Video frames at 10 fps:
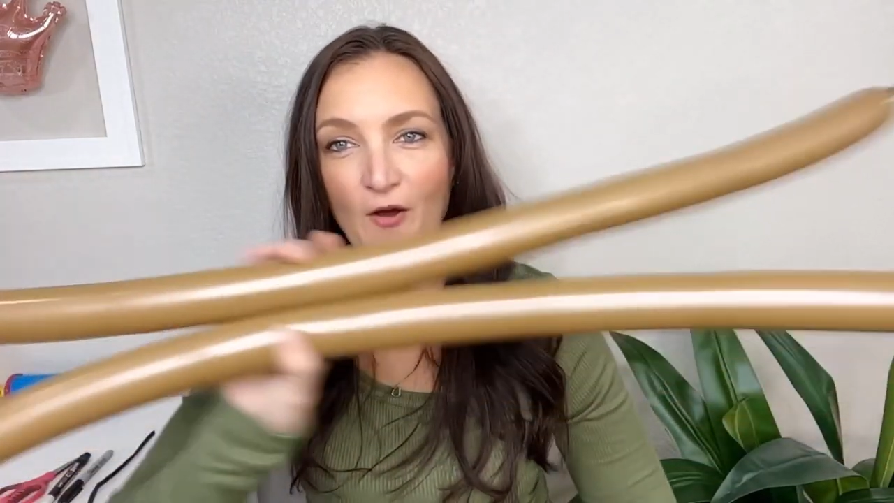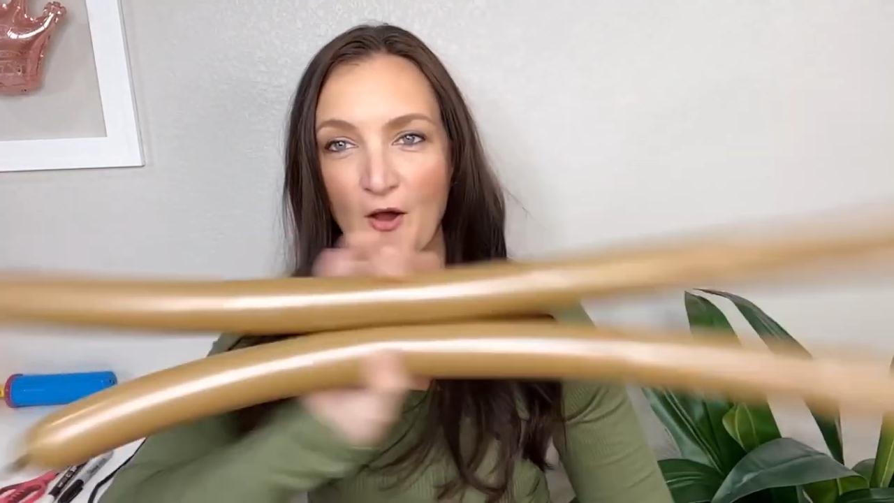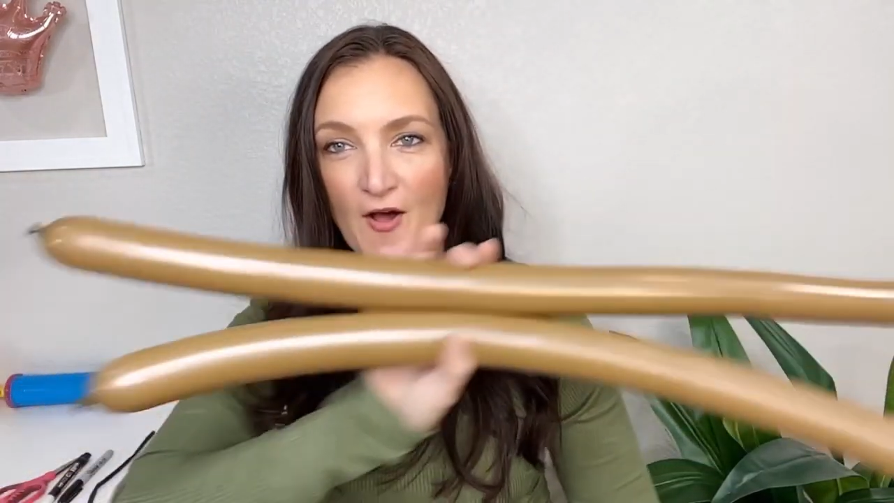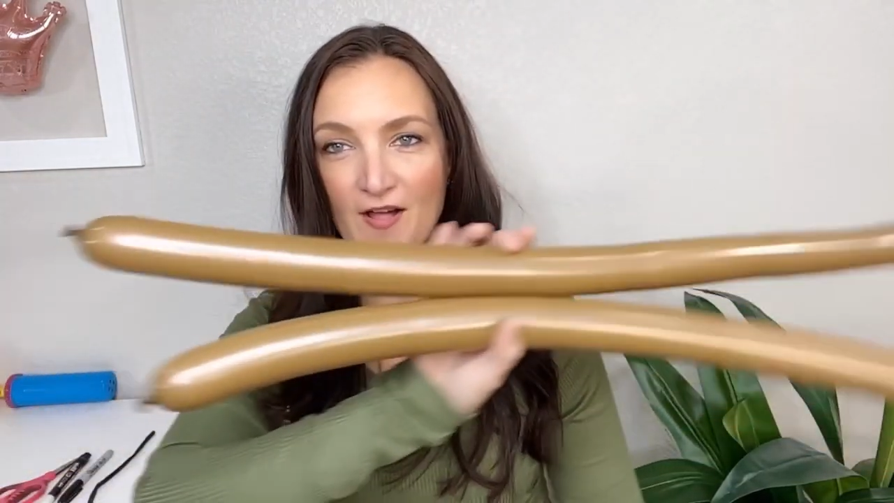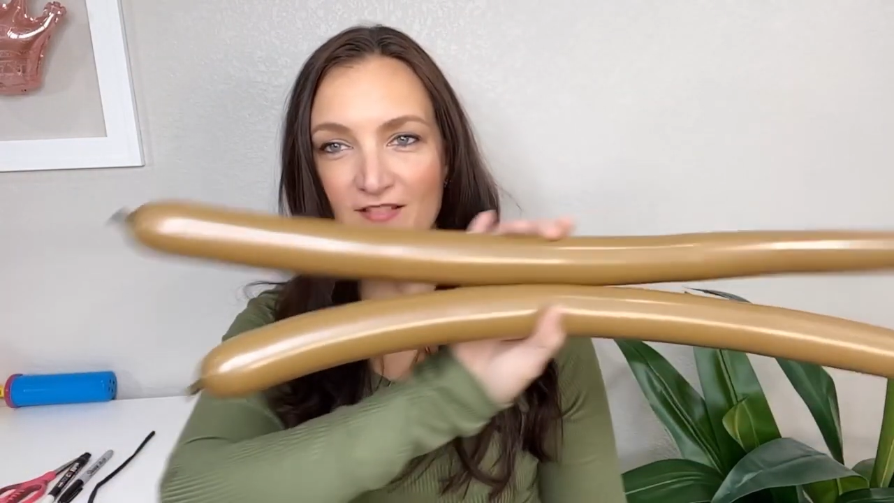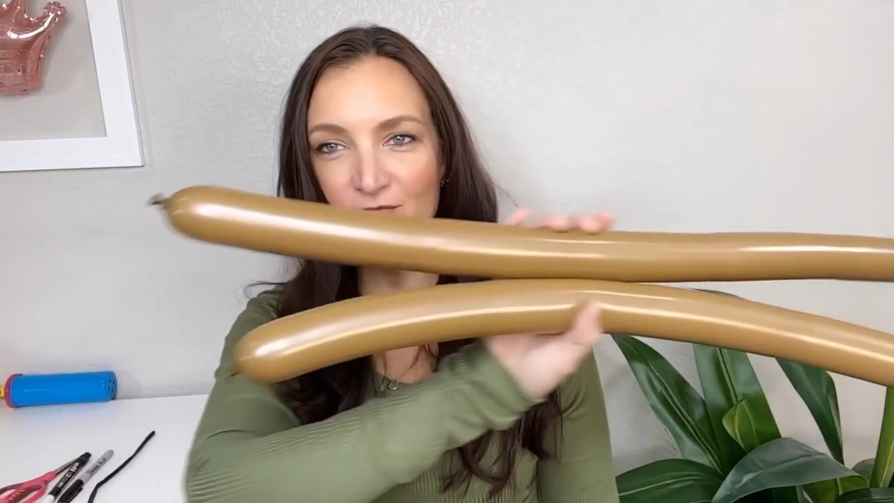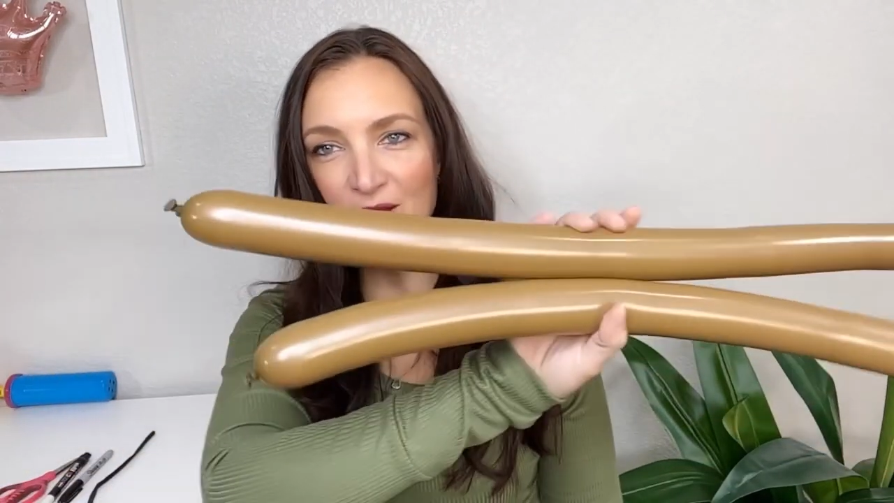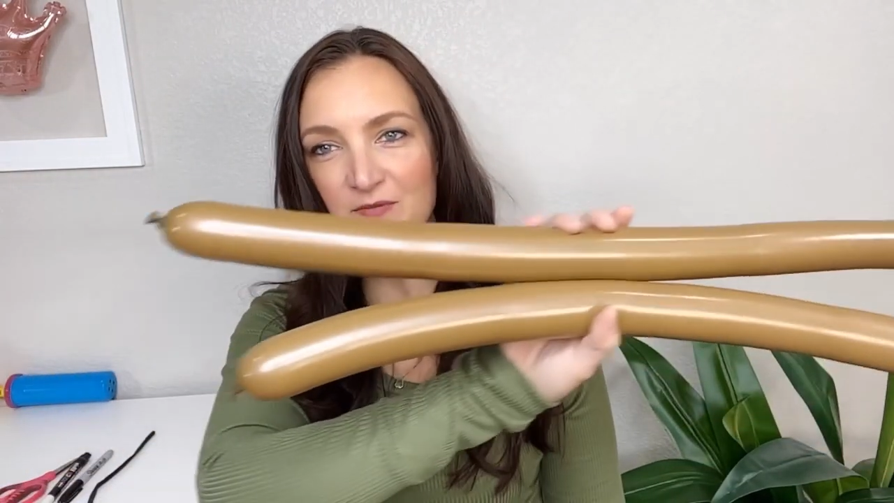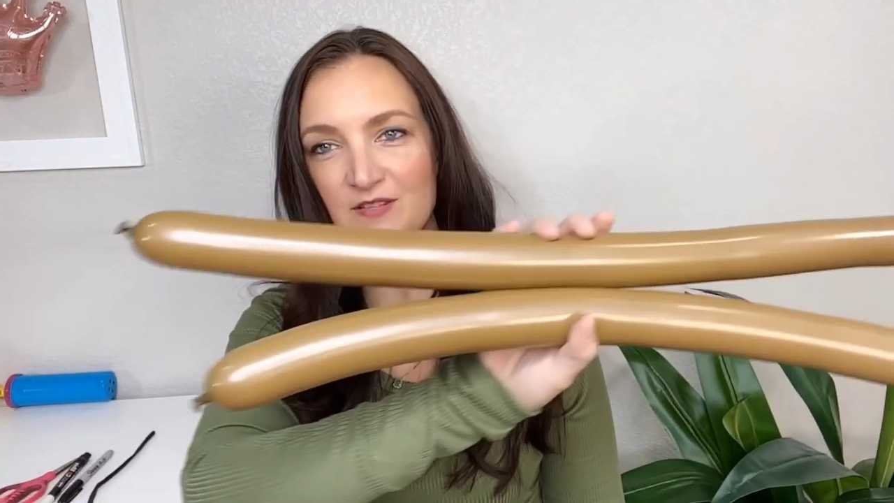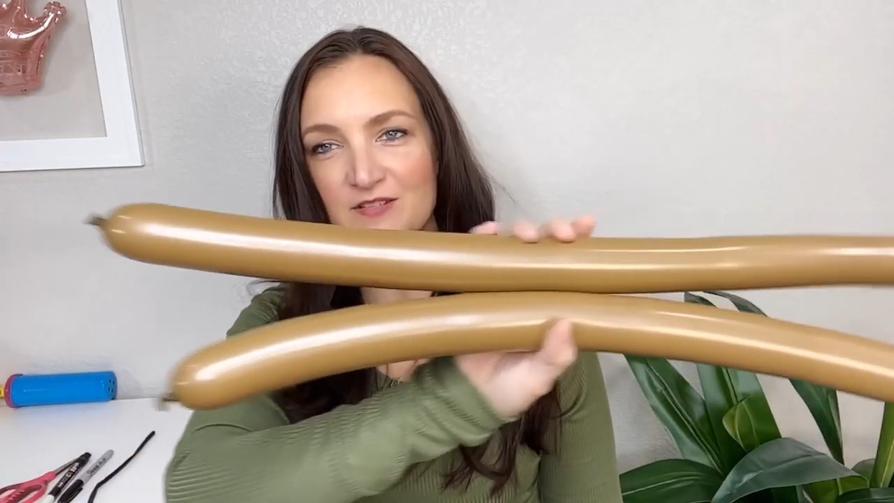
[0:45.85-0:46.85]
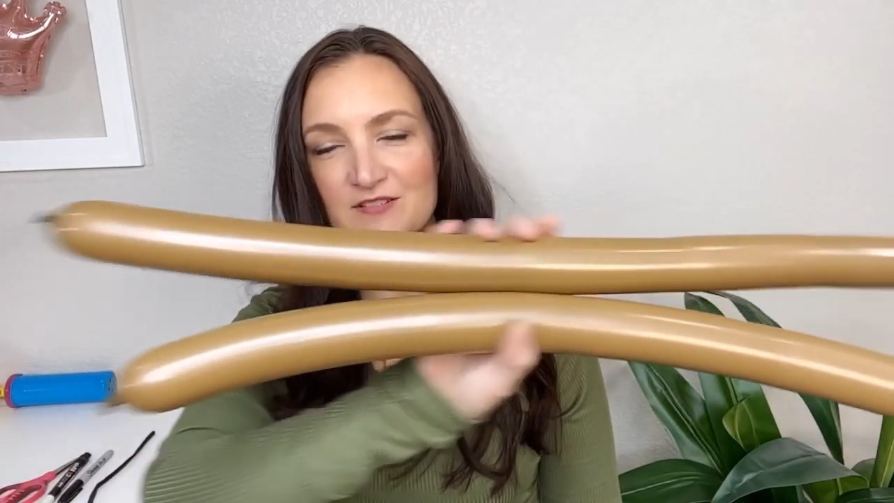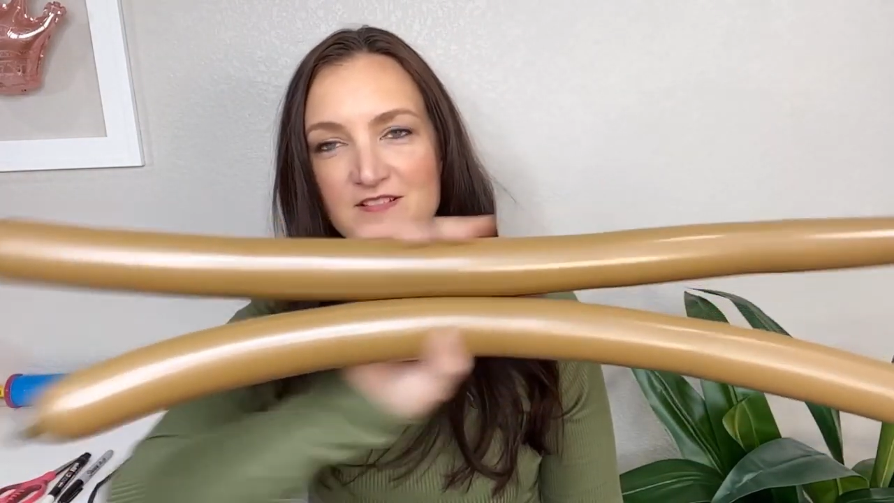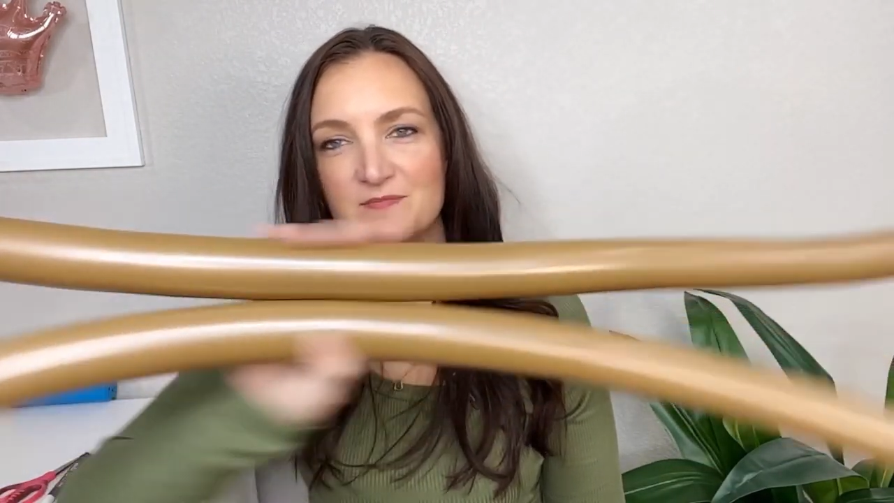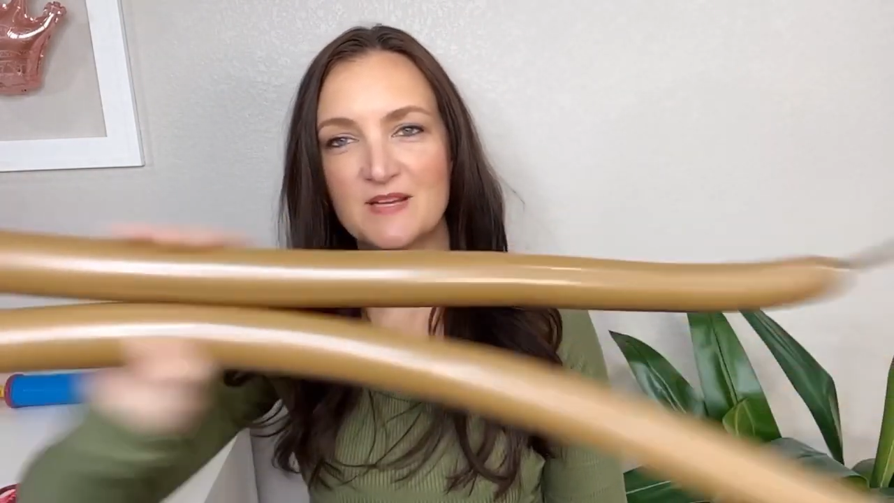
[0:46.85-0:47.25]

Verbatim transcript: all of my balloons,